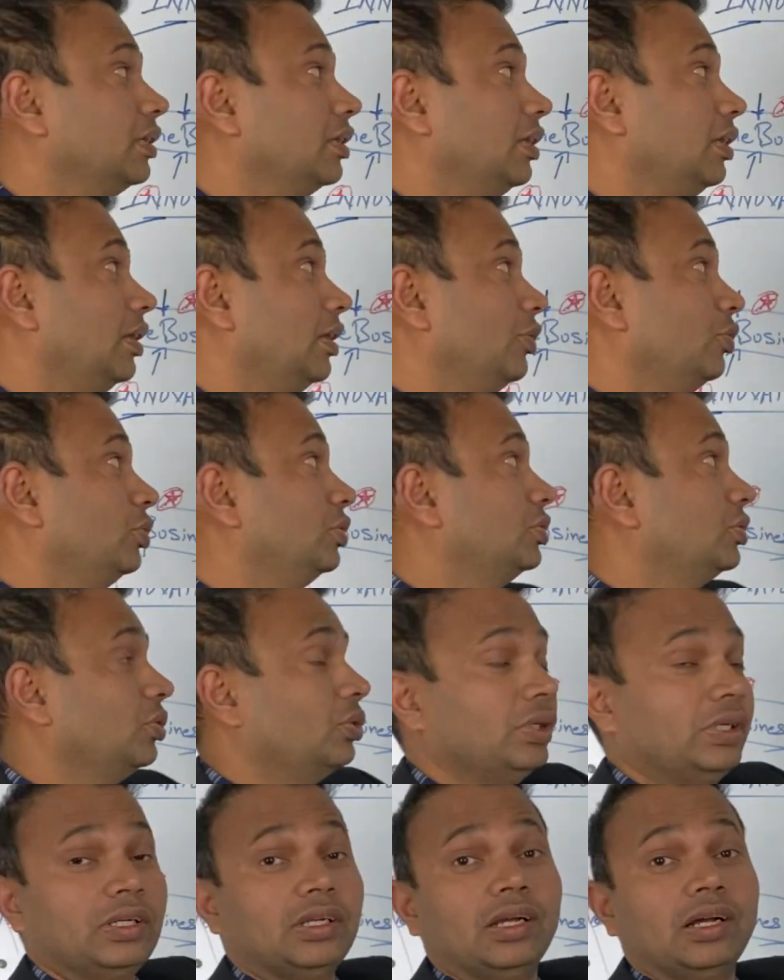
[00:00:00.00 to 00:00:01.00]
allowed, so
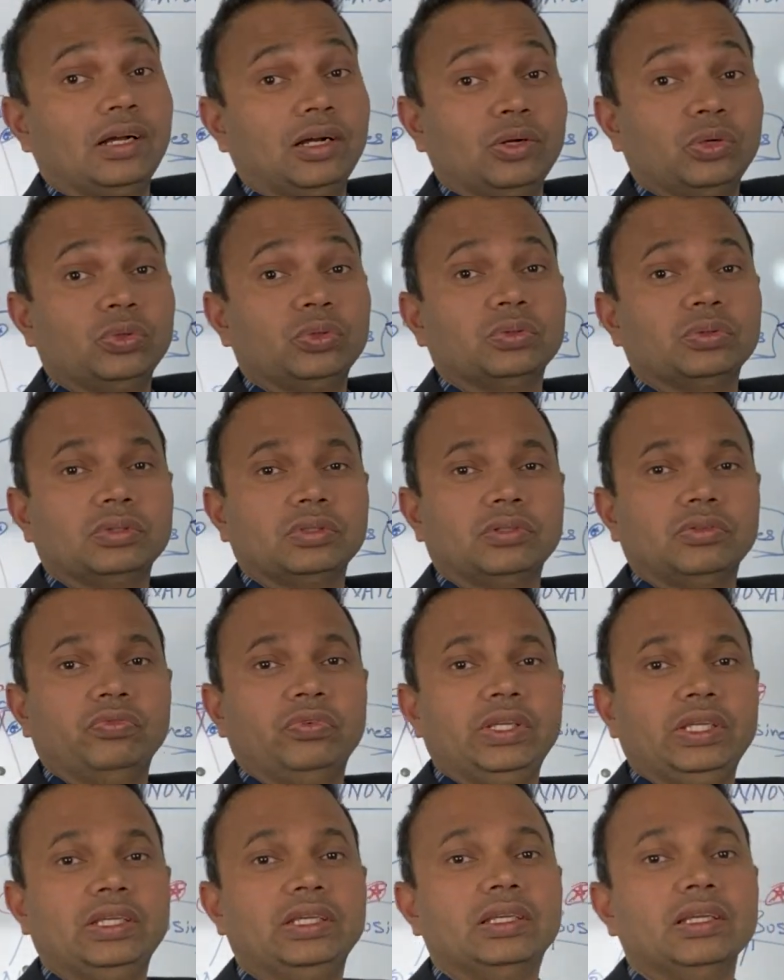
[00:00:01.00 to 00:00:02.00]
and how
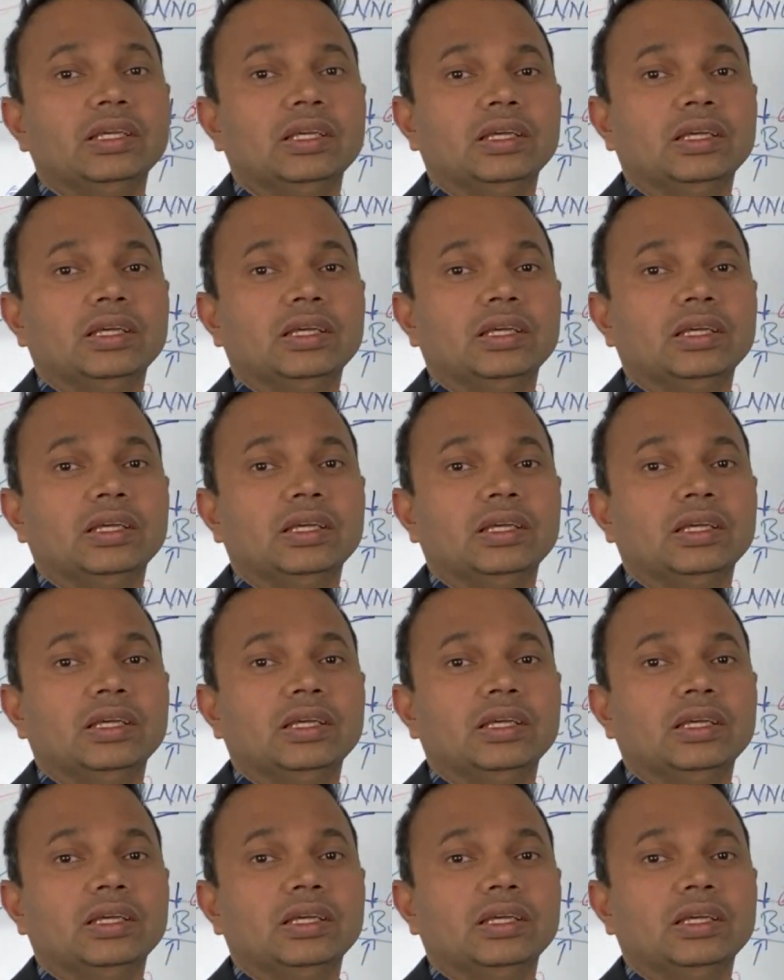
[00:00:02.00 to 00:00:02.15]
we